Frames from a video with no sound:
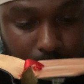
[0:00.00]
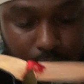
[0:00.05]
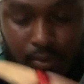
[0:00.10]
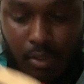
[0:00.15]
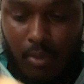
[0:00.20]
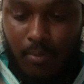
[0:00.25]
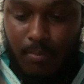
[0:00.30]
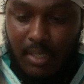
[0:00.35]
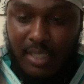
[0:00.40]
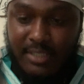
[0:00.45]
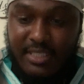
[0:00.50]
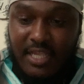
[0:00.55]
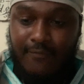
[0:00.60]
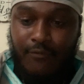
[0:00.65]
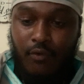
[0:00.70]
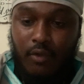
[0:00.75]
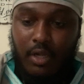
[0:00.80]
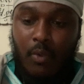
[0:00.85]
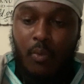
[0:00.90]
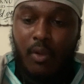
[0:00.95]
Nope, Isaiah
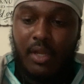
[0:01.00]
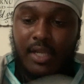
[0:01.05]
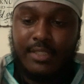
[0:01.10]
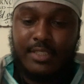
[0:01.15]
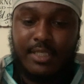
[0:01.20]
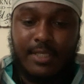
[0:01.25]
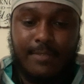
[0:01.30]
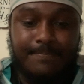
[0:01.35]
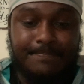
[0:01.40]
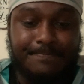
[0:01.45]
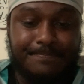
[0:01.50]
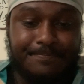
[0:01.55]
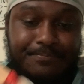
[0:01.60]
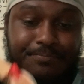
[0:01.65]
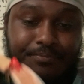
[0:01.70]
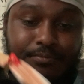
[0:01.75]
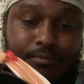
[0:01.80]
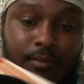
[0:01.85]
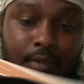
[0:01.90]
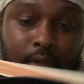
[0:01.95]
41 and 10.
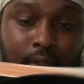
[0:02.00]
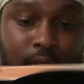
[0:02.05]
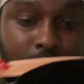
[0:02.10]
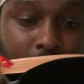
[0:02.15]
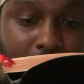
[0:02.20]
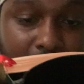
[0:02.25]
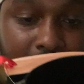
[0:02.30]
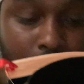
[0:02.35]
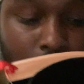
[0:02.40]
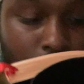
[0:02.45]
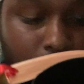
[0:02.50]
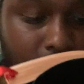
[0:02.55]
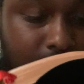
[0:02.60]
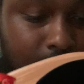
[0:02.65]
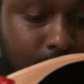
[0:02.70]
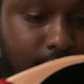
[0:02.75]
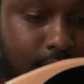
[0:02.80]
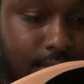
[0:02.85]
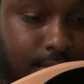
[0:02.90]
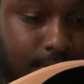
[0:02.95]
And it
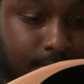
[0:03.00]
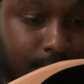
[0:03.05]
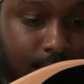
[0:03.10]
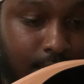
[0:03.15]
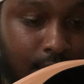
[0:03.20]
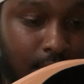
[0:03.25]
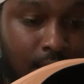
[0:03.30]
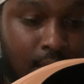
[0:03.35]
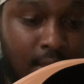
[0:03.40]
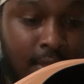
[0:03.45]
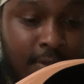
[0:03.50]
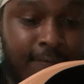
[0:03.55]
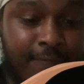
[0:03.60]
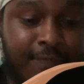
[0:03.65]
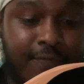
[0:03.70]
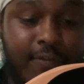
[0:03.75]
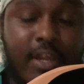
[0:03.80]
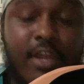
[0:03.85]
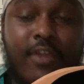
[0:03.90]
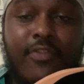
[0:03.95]
reads,
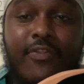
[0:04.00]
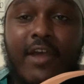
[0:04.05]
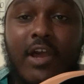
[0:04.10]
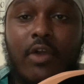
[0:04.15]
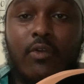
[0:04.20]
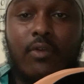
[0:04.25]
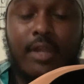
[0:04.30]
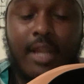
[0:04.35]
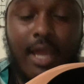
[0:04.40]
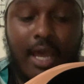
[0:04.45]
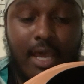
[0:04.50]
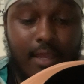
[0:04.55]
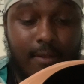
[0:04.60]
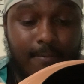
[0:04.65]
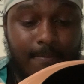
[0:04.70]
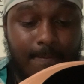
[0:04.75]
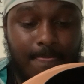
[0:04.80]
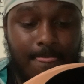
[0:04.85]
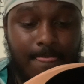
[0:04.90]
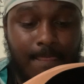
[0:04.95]
Fear thou not,
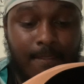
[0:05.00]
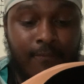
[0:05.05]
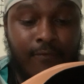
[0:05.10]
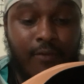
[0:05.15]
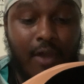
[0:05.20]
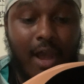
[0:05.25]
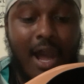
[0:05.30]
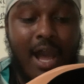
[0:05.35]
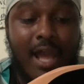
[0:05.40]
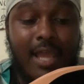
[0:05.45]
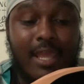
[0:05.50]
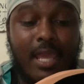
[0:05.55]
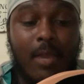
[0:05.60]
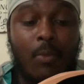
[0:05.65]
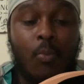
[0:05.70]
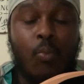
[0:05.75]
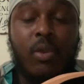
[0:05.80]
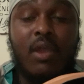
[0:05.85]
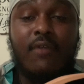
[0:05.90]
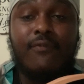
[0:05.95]
for I
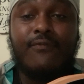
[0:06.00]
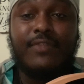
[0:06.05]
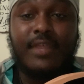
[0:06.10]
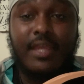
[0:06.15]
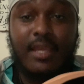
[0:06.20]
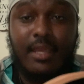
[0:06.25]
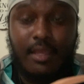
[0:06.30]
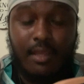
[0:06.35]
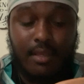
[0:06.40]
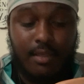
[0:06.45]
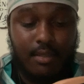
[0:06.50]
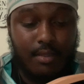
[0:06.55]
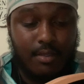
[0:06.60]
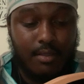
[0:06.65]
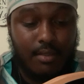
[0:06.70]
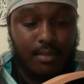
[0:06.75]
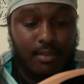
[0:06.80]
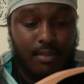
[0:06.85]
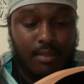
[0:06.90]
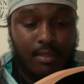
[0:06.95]
am with thee.
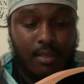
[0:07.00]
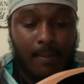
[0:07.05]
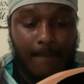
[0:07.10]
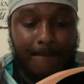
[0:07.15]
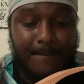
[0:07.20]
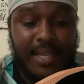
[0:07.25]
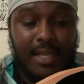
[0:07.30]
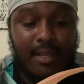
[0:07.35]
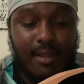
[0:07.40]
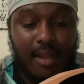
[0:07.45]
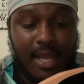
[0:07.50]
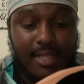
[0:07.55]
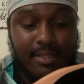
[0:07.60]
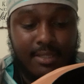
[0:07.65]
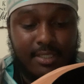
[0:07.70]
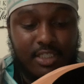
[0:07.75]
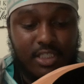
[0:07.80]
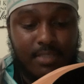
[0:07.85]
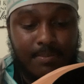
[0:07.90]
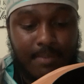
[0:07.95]
Be not
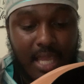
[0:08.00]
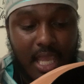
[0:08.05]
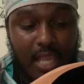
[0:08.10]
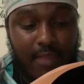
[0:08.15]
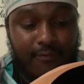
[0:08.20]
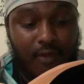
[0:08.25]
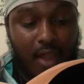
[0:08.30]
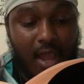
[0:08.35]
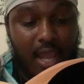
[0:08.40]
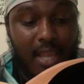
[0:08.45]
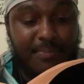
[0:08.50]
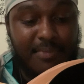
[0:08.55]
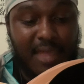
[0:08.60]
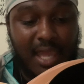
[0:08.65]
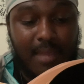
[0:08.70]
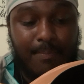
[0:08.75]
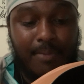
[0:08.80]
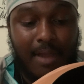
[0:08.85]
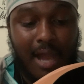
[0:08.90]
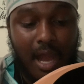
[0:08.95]
dismayed, for I am
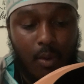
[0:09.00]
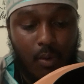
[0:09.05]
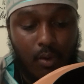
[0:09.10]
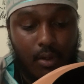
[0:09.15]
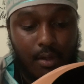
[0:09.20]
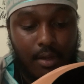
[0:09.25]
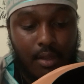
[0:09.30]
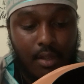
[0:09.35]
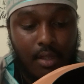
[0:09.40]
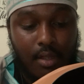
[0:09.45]
thy power.